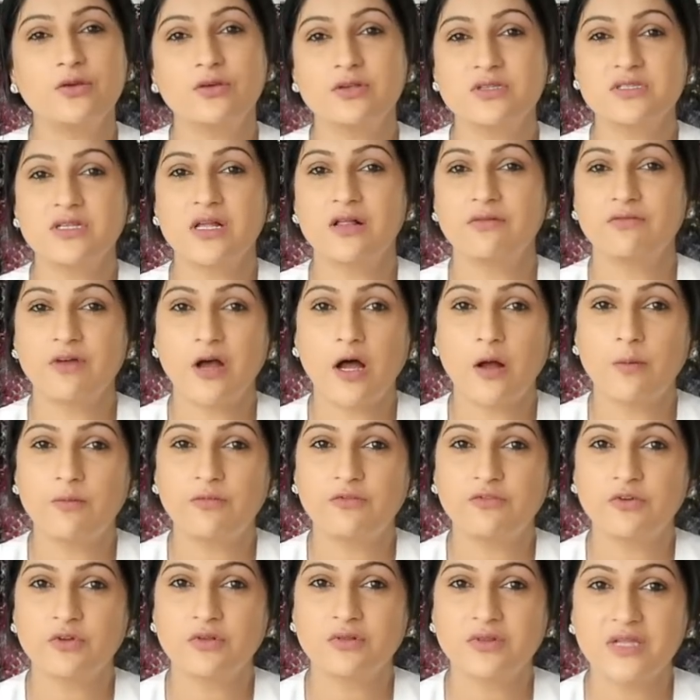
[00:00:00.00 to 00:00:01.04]
yourself up
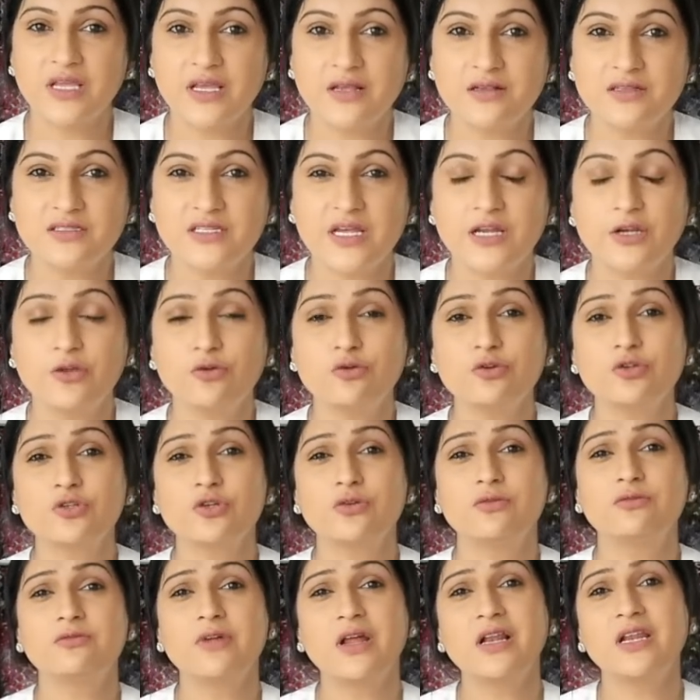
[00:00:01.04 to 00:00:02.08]
for things that you
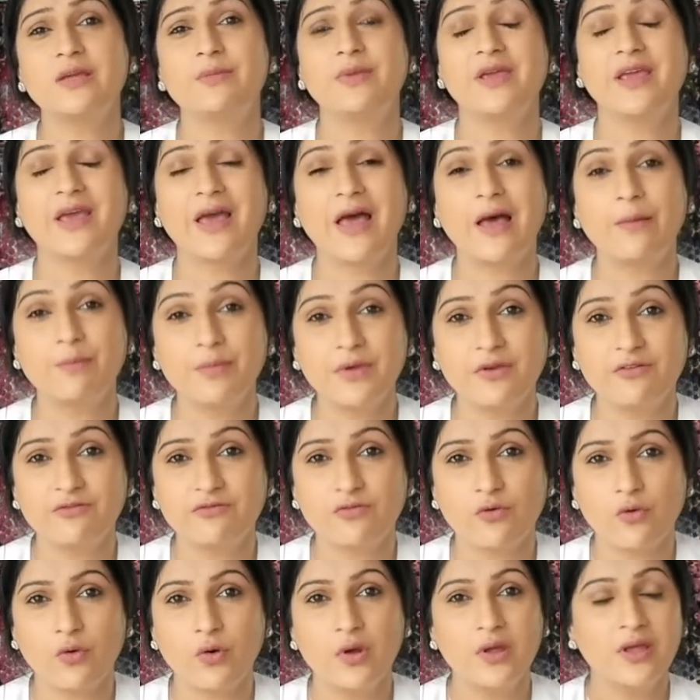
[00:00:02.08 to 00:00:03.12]
should really be happy
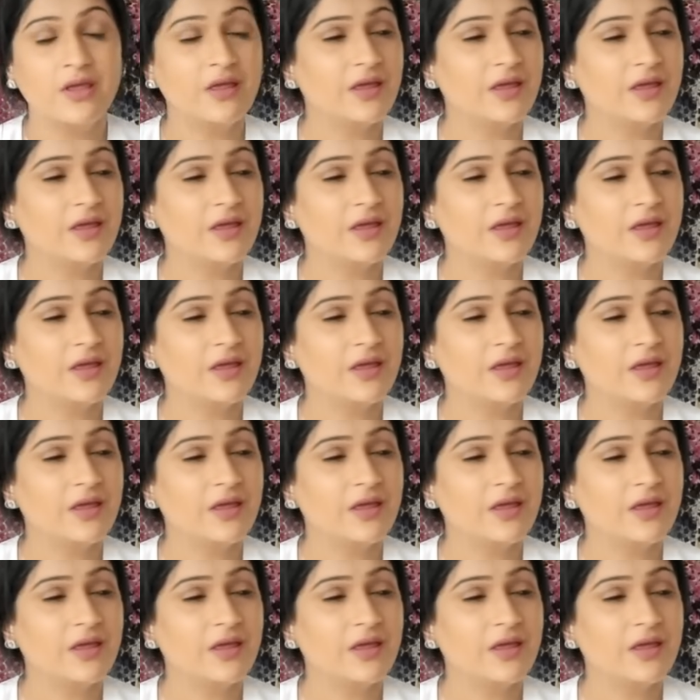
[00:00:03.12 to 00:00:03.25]
for.